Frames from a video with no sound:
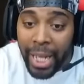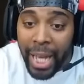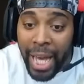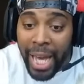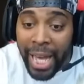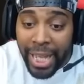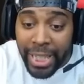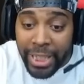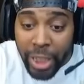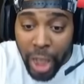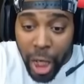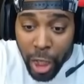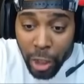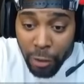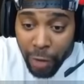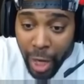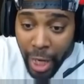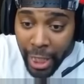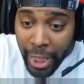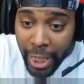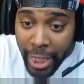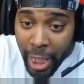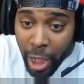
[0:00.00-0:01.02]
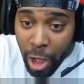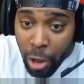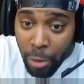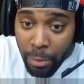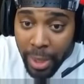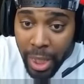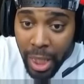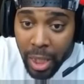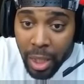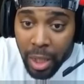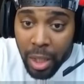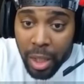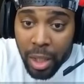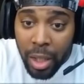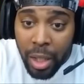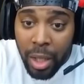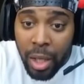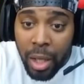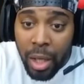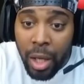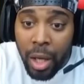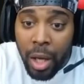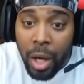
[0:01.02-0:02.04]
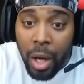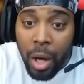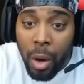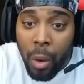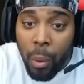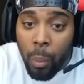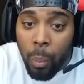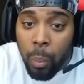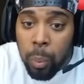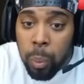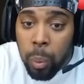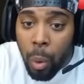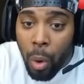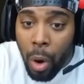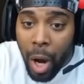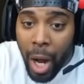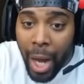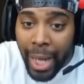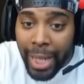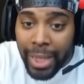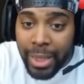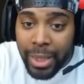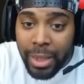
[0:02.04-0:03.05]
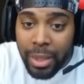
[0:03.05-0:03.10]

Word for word: He turned around and killed me. What?